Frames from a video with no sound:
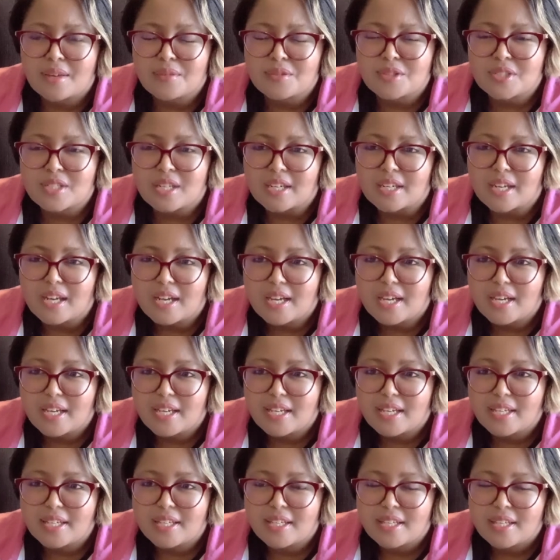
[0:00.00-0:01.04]

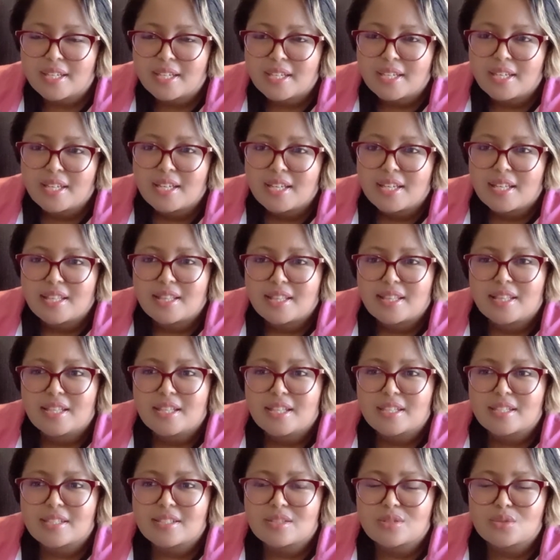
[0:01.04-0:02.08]
Shanghai,
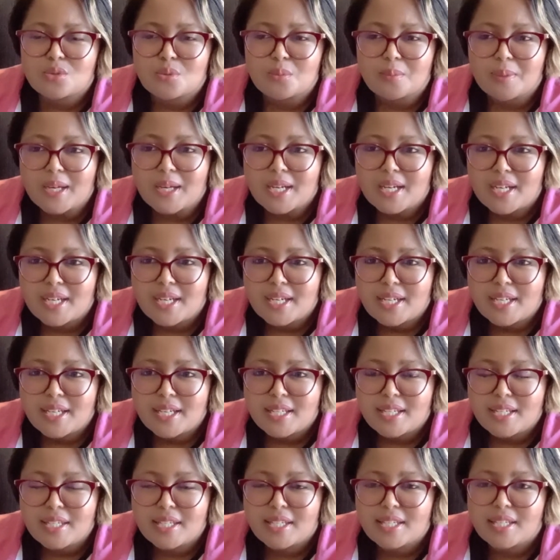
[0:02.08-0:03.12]
there's
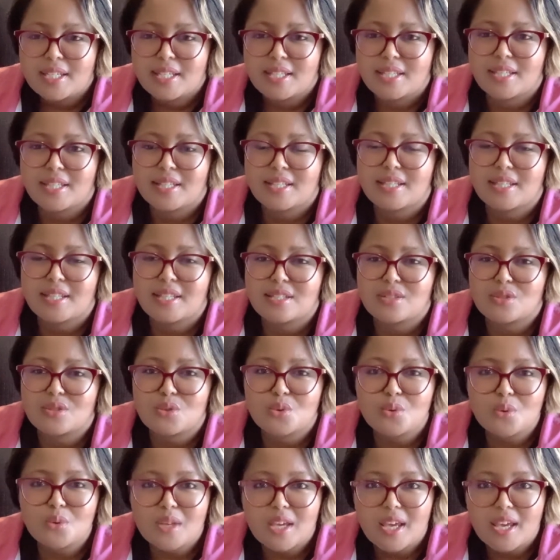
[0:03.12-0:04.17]
Dubai, there's
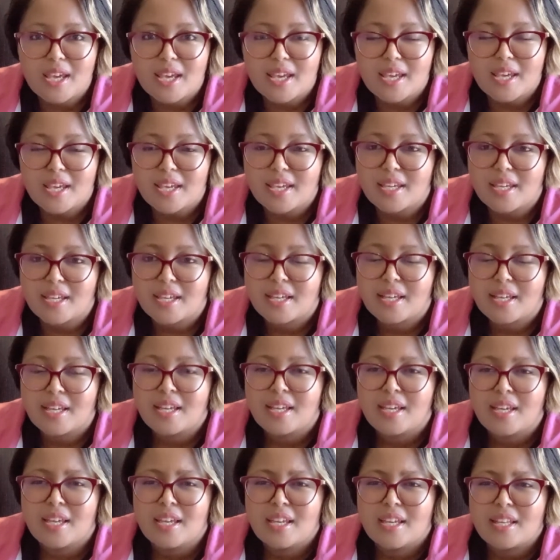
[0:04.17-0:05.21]
UK,
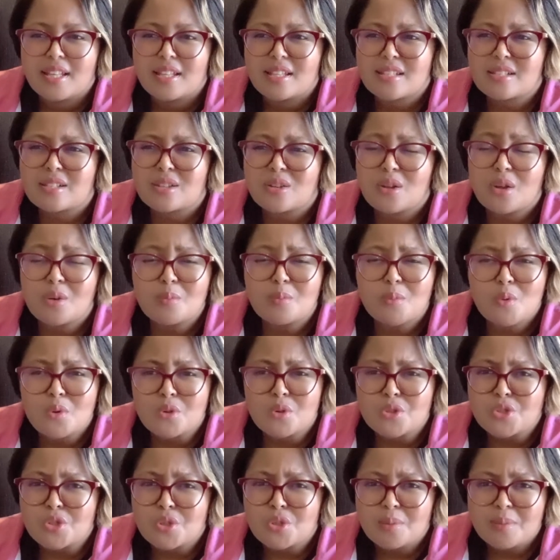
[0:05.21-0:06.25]
there's a lot more.
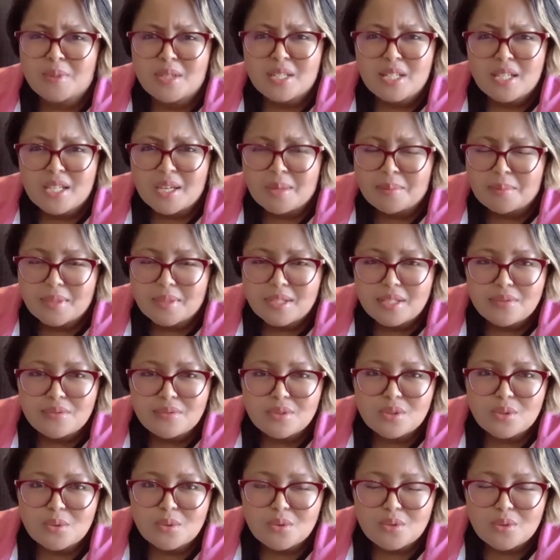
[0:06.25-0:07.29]
Germany, I believe,
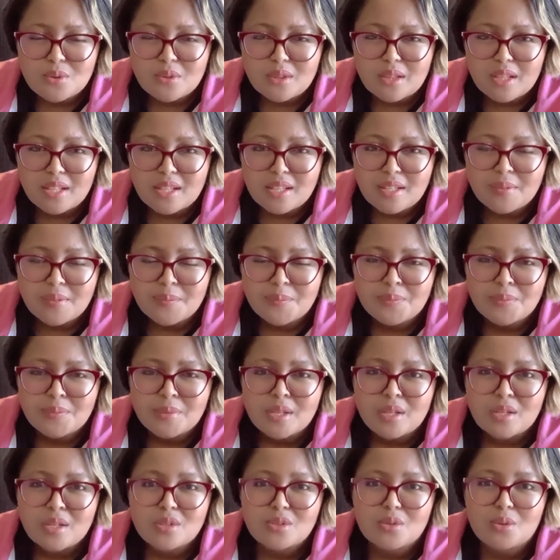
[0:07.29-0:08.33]
is also there.
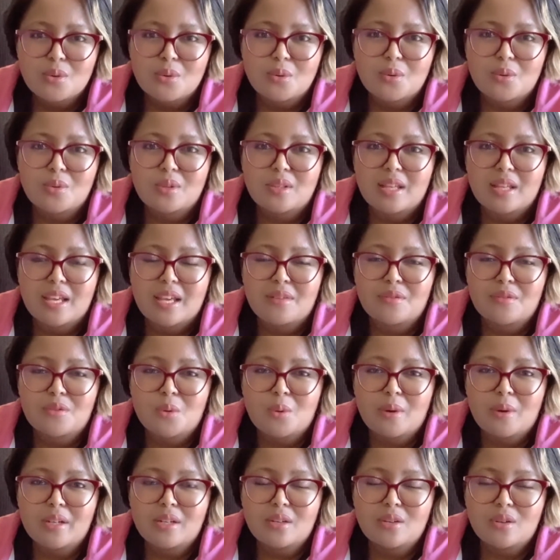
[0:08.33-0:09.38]
So they have
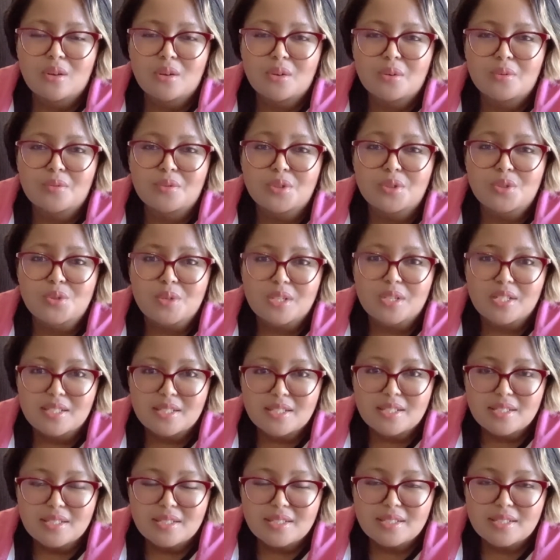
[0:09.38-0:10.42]
quite a lot of
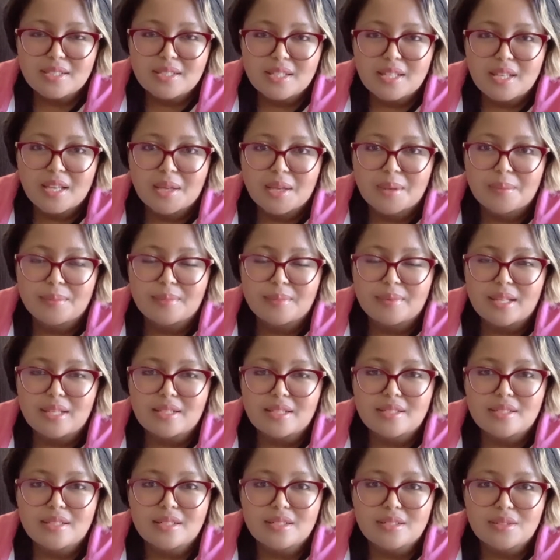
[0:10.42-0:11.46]
addresses. Um,
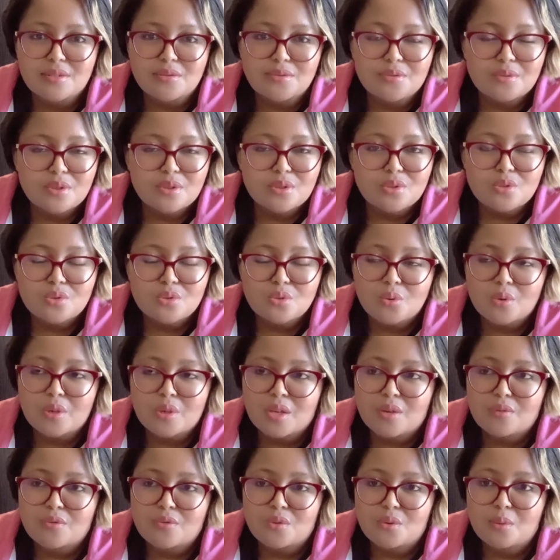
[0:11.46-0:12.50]
that's the difference. So
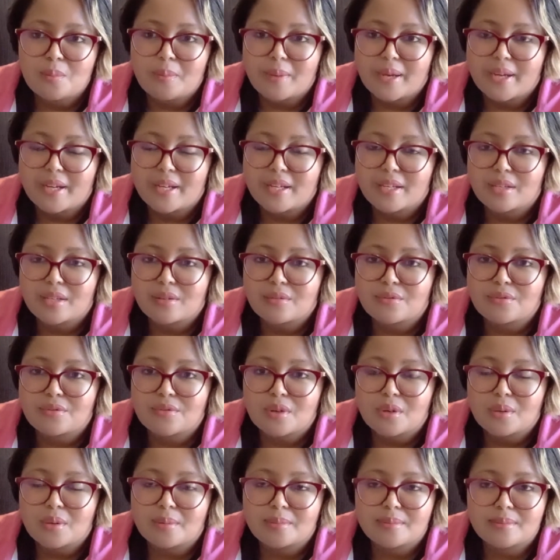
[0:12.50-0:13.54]
if you're buying
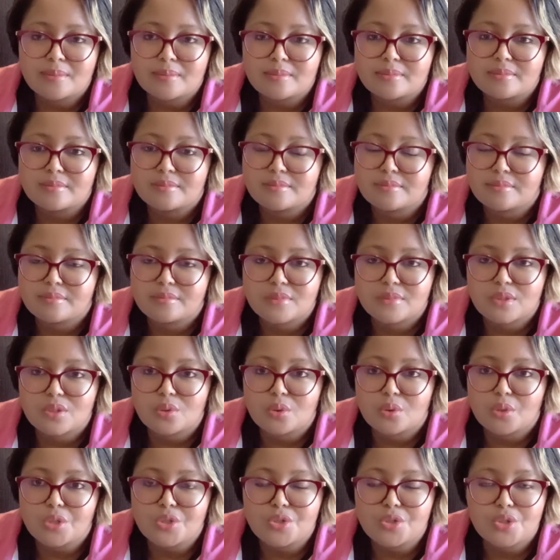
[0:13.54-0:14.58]
from, you
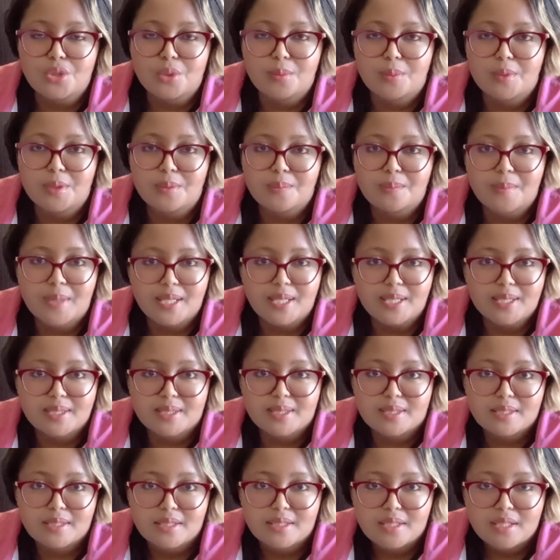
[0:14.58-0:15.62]
know, a German-based,